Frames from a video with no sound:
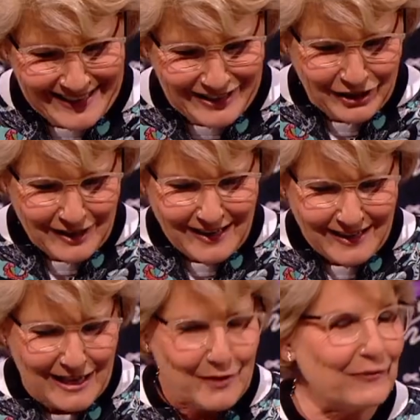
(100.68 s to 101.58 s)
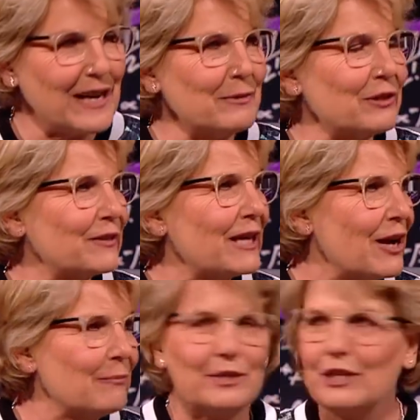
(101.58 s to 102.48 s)
and they're famous for the
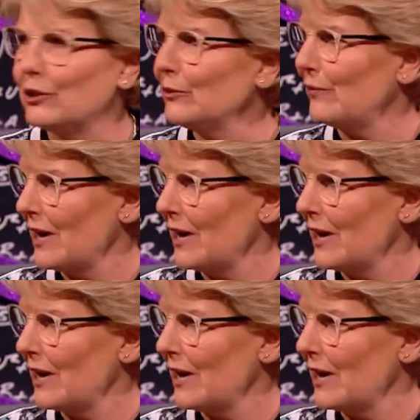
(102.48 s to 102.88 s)
Humpty Doo